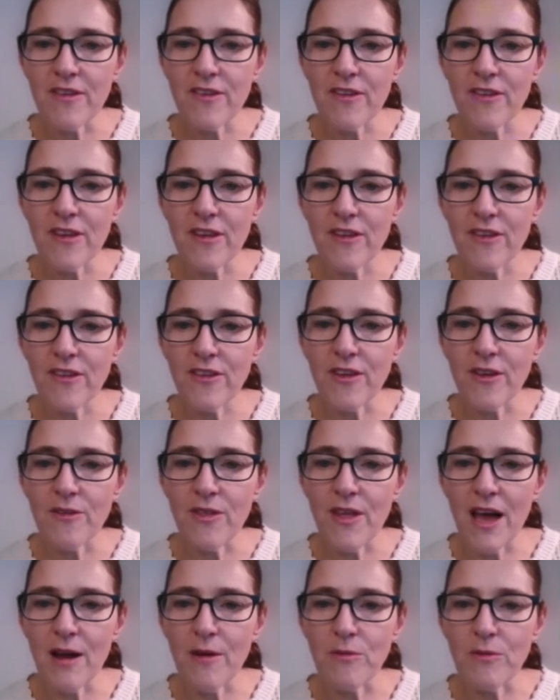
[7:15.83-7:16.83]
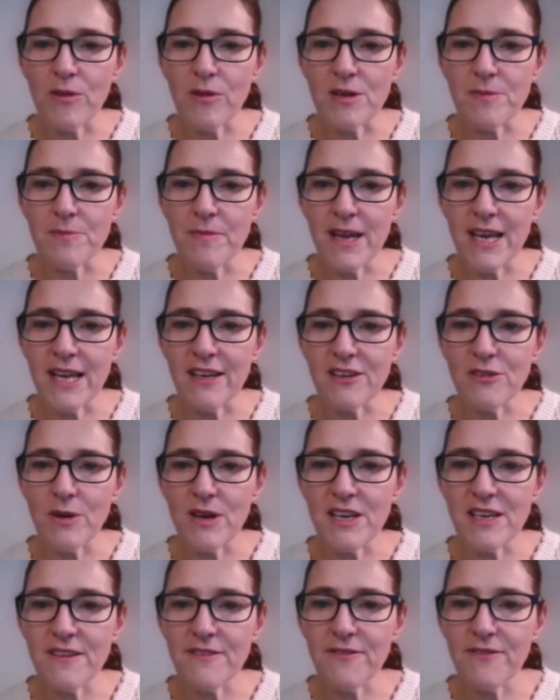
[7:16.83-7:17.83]
so that would mean
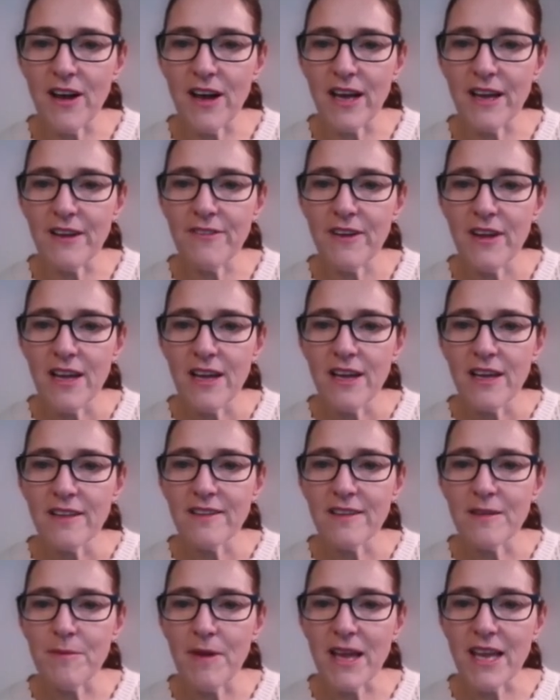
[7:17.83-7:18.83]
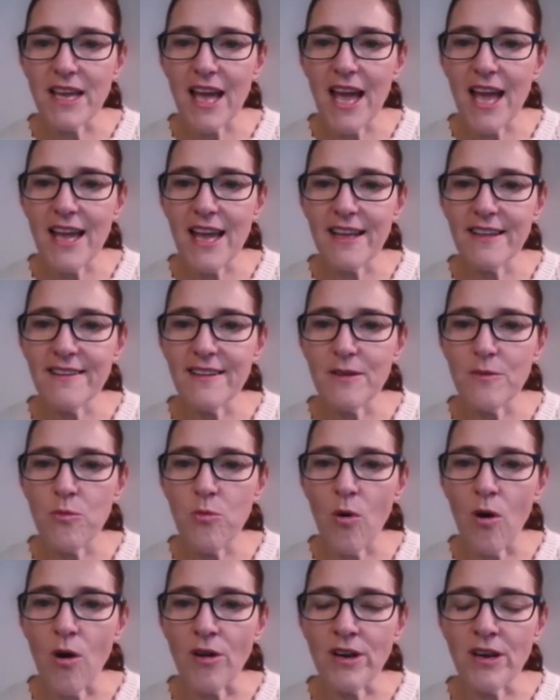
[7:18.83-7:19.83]
25 to make
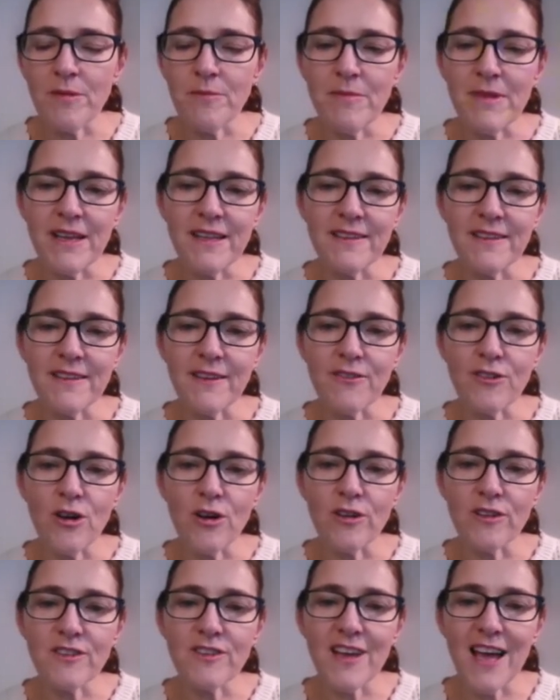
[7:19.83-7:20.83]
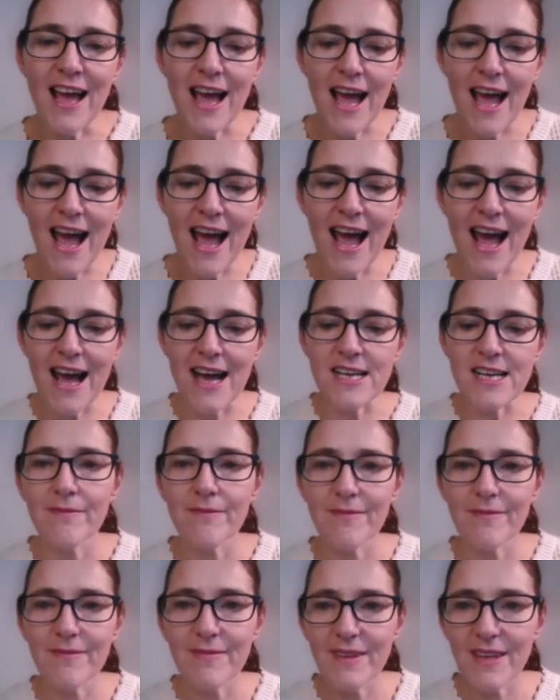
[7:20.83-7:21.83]
81 means I've got to add
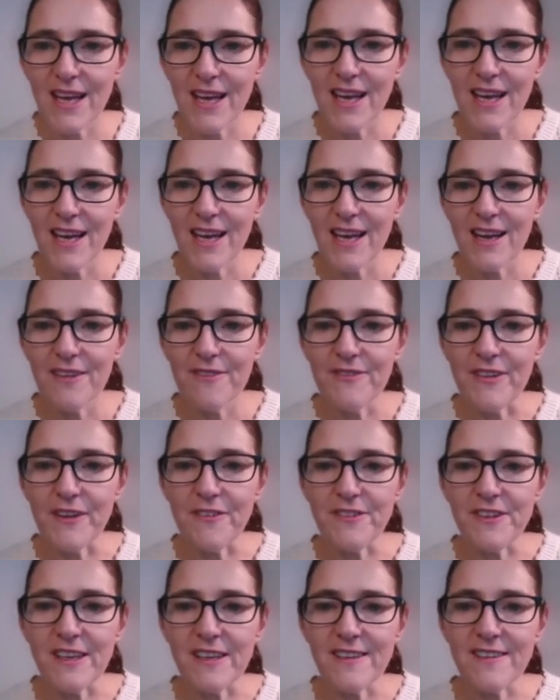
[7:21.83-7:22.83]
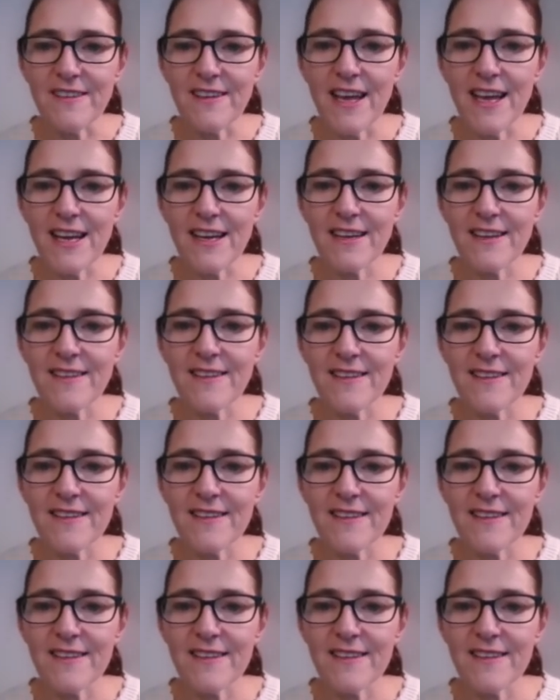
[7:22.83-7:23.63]
56.